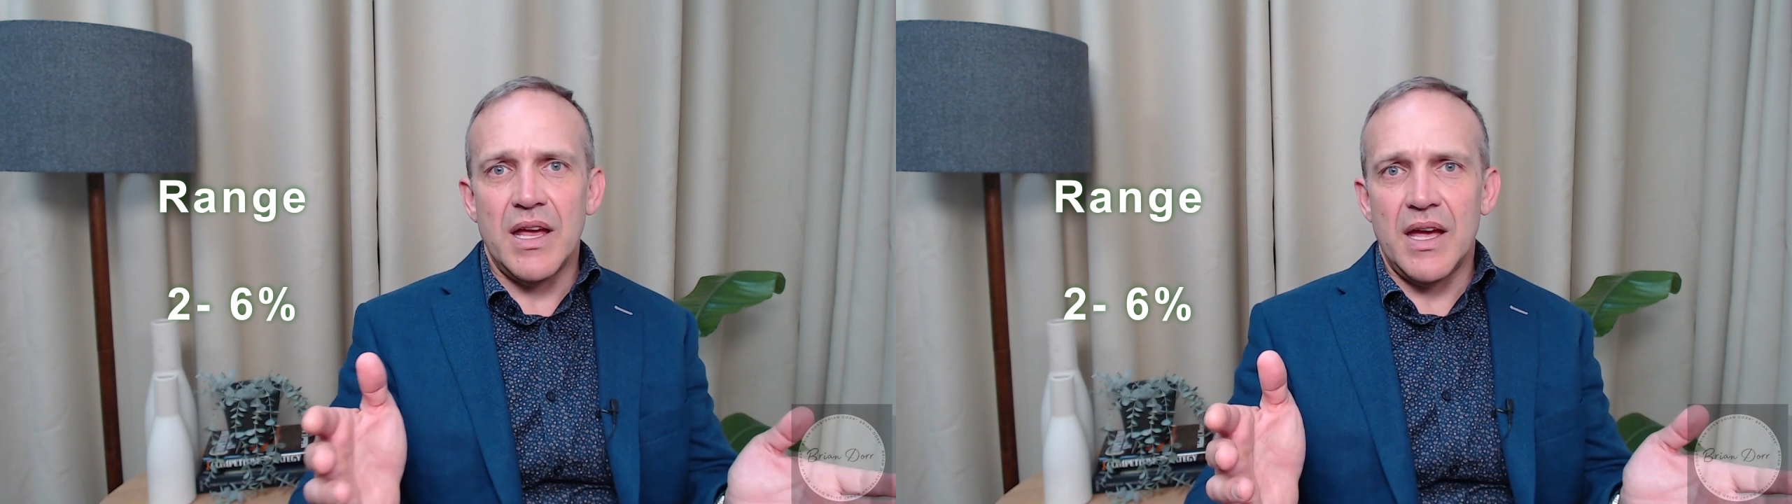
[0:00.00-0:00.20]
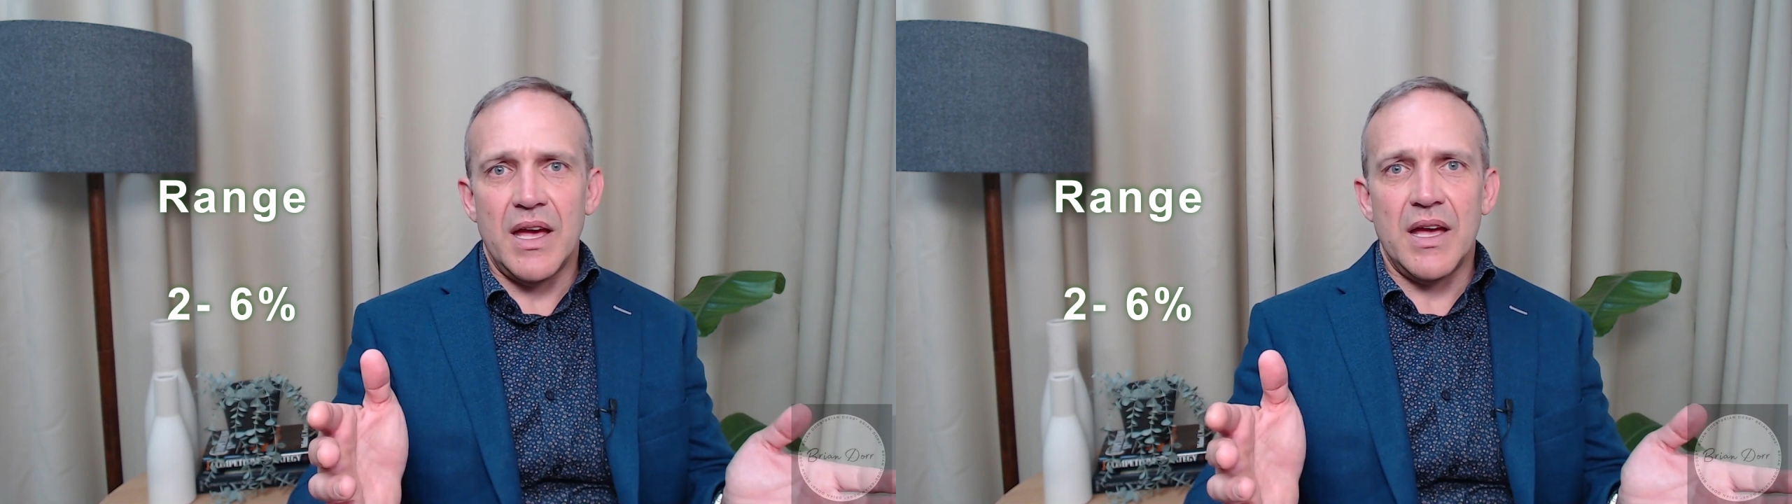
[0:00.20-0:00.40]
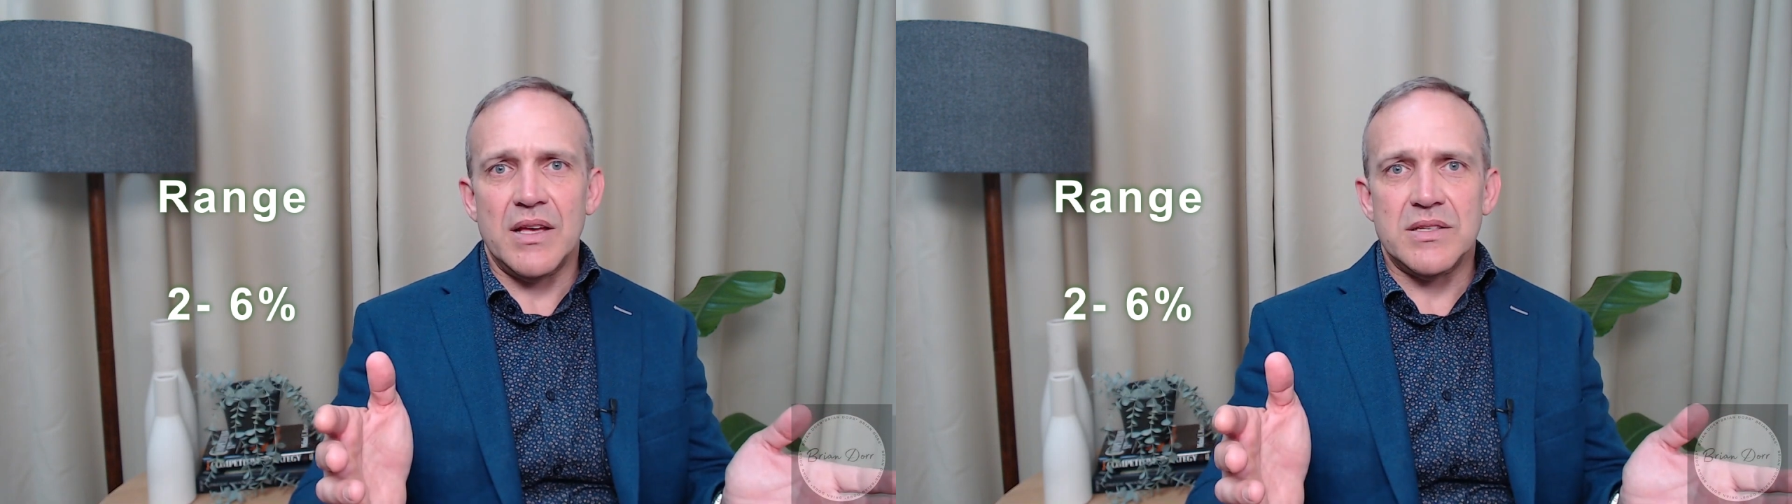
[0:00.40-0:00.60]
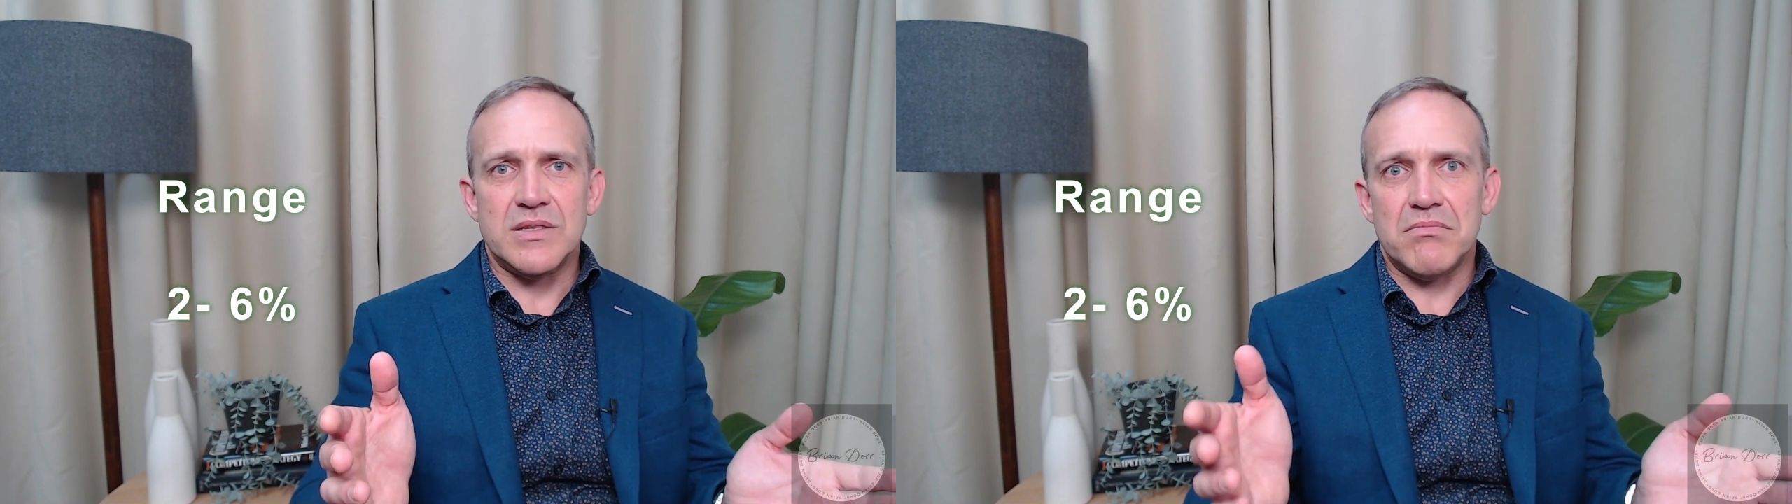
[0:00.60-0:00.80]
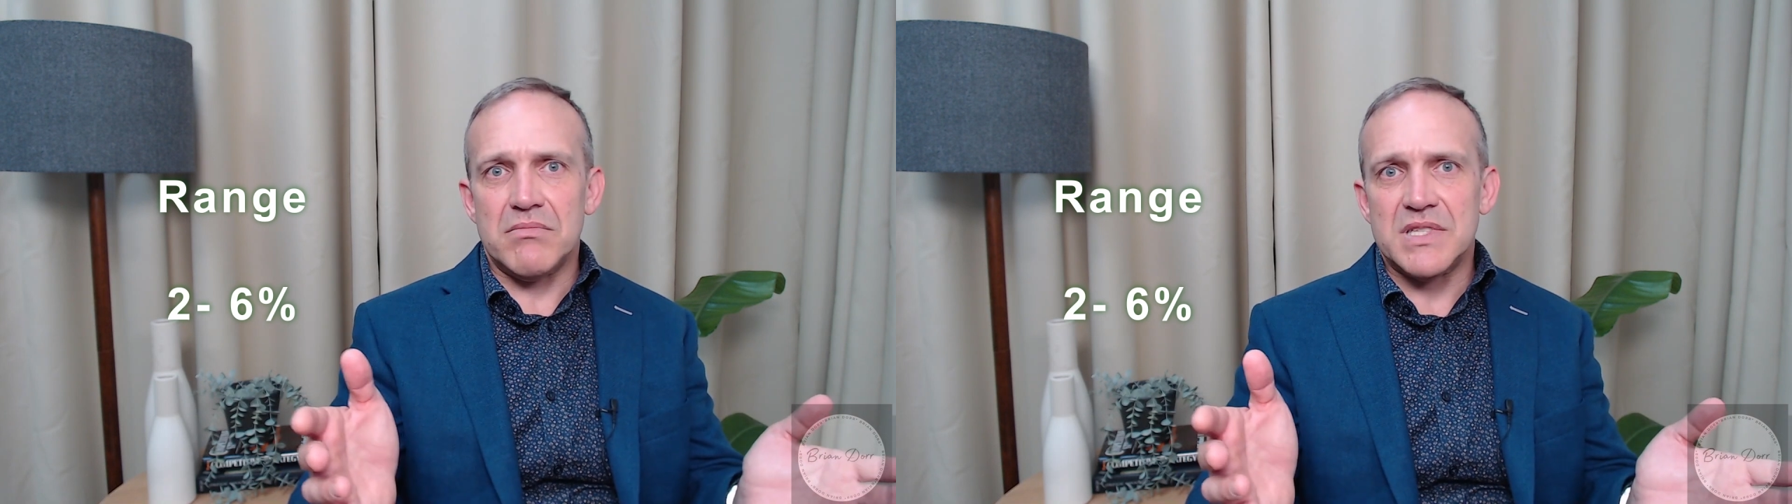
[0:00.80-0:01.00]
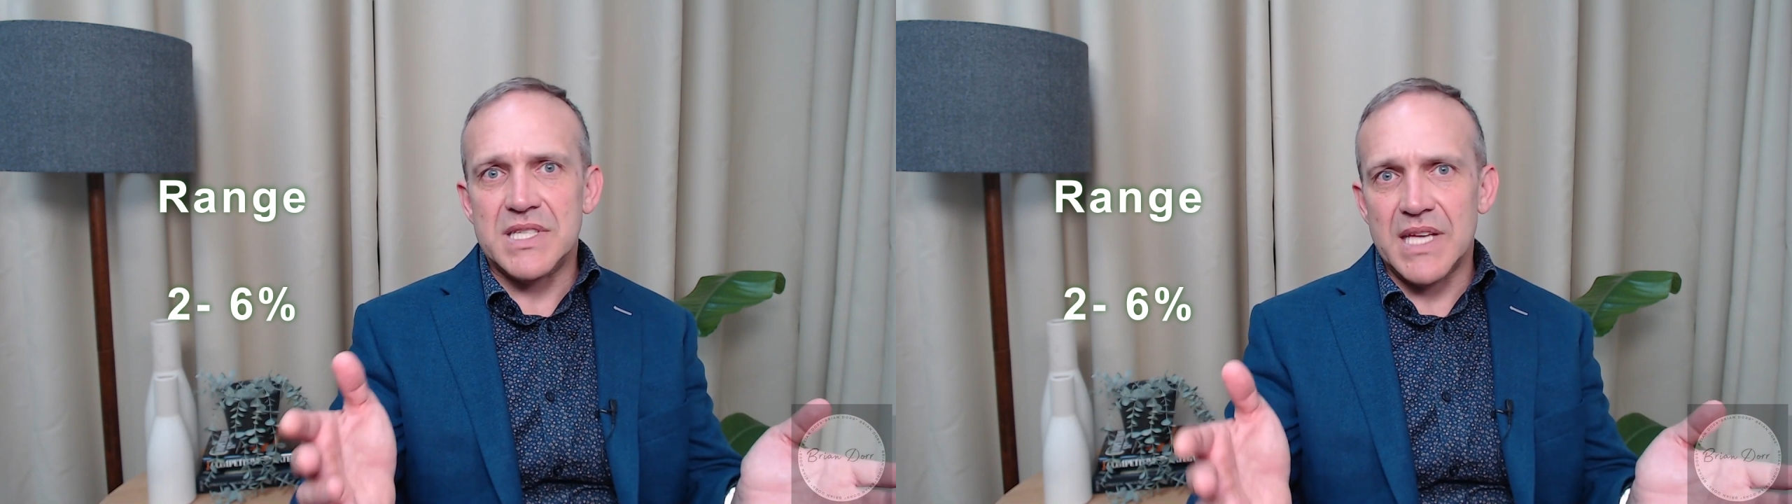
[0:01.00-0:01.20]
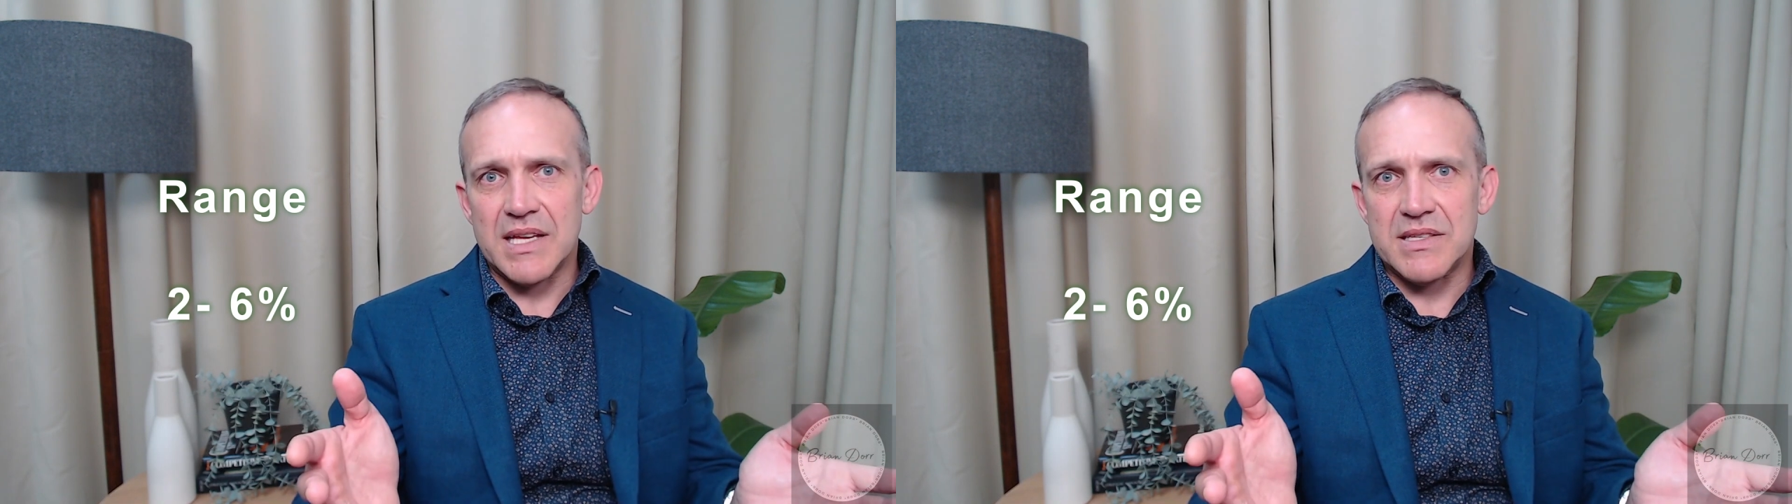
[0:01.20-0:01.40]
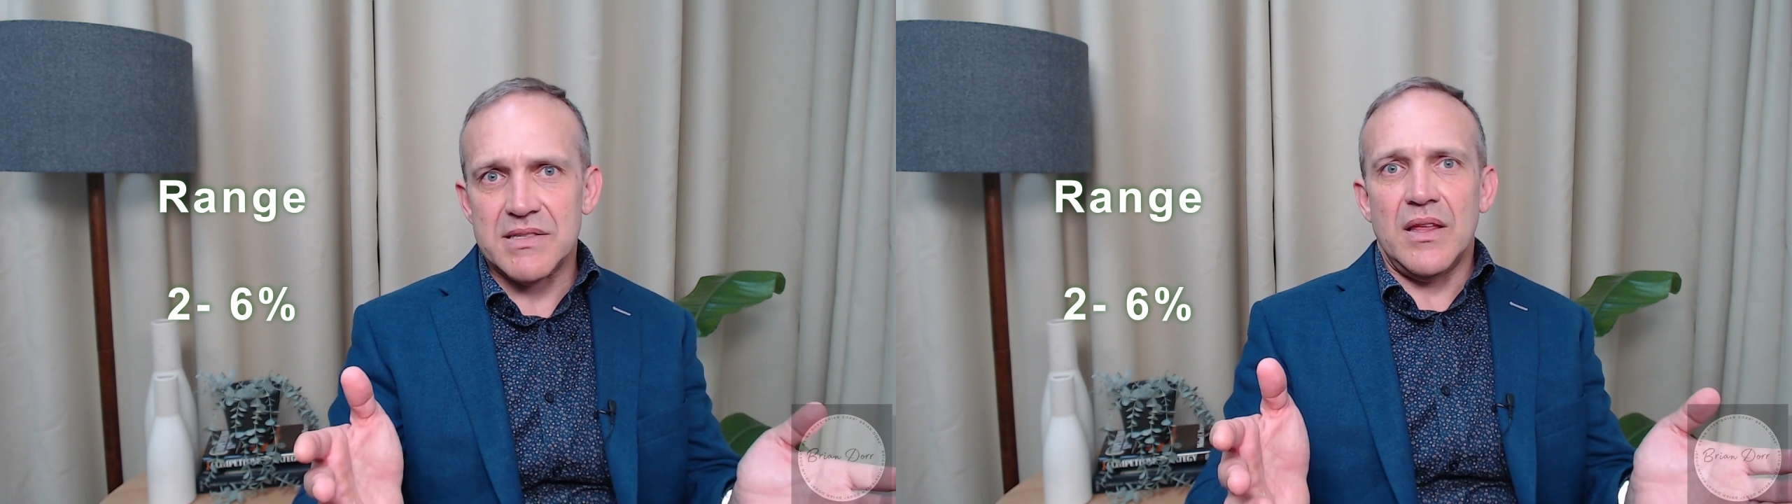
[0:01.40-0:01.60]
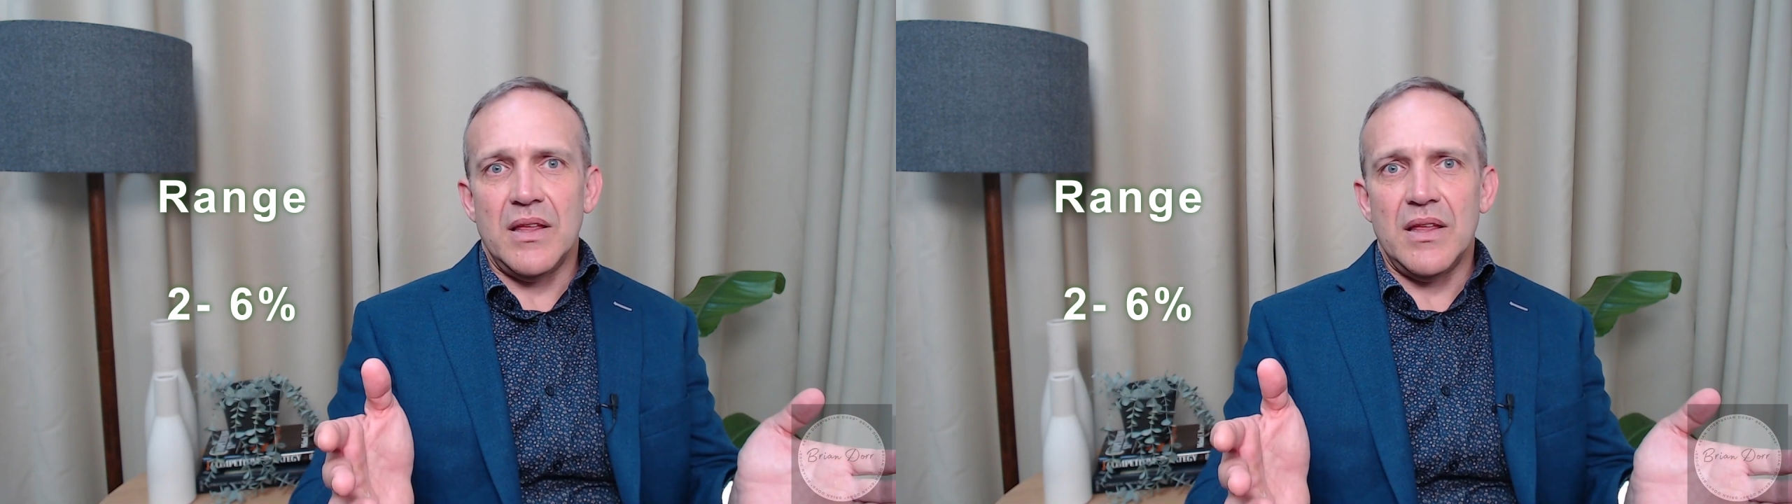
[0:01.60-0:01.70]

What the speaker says: as 6%.